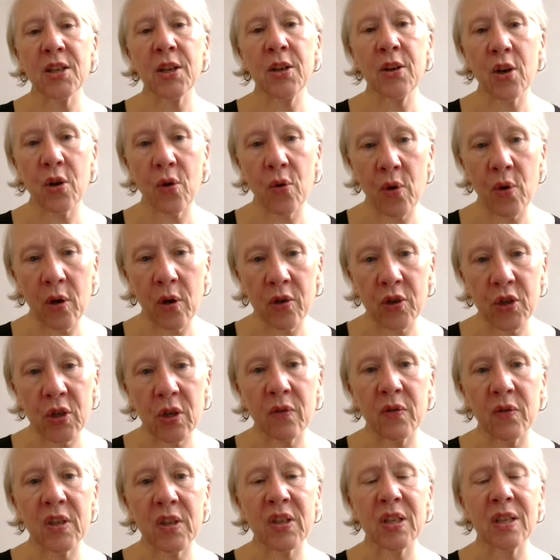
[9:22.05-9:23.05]
in career
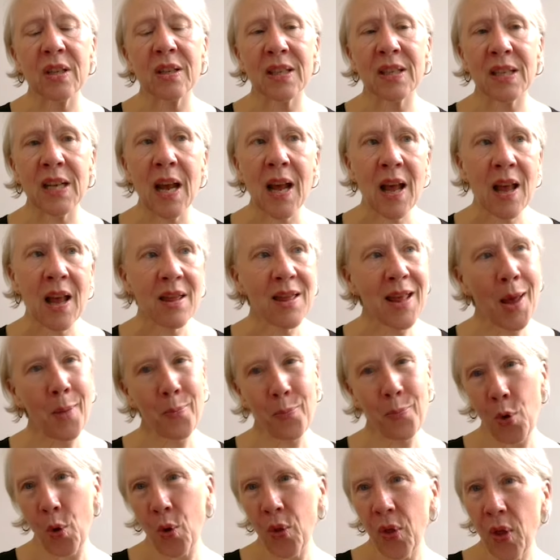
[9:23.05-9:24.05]
services that
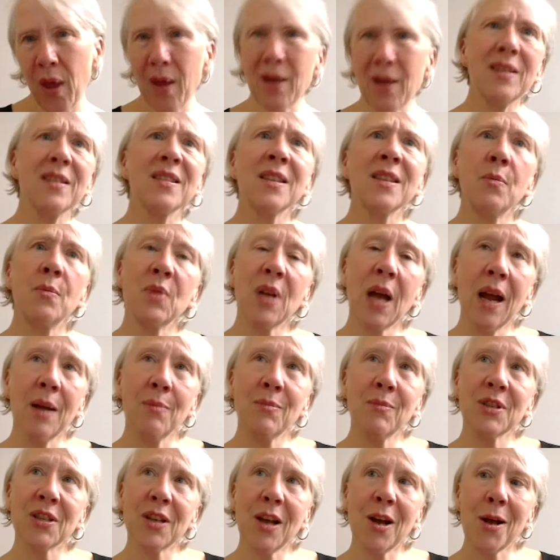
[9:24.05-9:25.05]
both sometimes